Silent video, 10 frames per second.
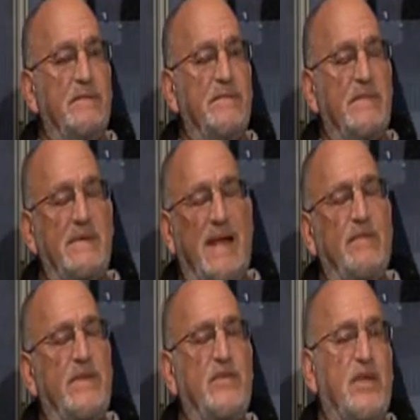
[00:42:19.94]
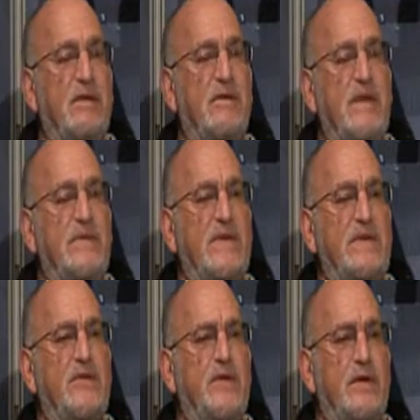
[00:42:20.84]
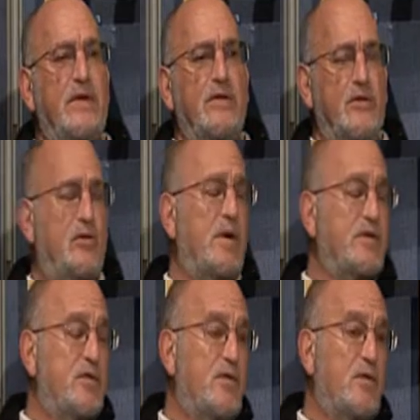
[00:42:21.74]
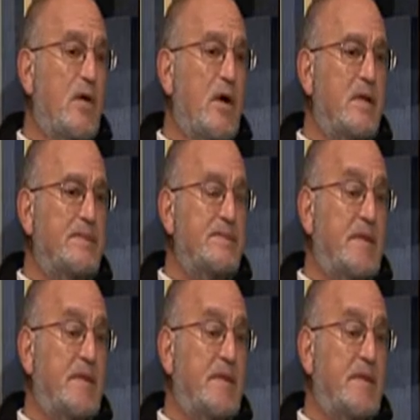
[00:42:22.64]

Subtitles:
in general keeps interfering too much overall.